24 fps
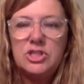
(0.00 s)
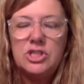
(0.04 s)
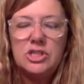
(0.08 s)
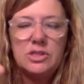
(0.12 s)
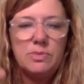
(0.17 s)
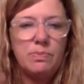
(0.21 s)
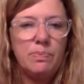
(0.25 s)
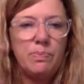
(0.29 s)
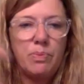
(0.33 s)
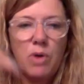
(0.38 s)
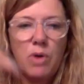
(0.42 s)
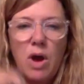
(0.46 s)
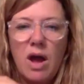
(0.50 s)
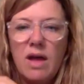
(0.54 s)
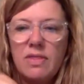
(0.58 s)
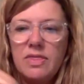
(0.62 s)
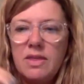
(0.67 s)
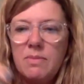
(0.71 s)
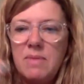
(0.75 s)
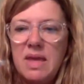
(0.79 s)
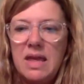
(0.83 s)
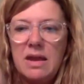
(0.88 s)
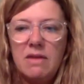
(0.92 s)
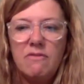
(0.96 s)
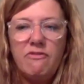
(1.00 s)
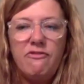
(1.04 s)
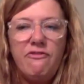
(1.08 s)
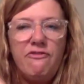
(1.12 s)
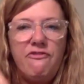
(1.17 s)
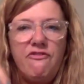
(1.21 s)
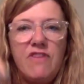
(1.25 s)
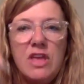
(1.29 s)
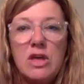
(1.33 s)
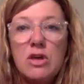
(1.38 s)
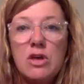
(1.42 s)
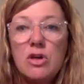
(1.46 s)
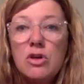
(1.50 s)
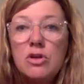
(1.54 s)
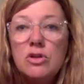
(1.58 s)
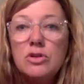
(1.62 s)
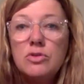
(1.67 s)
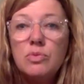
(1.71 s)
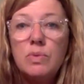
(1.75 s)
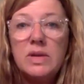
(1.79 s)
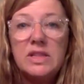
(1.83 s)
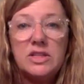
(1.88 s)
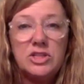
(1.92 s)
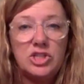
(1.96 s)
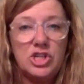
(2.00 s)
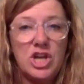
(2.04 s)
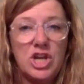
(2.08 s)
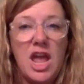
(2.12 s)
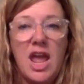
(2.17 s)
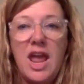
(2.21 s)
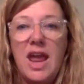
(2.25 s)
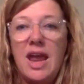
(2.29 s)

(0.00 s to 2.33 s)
just brought them in filled with change.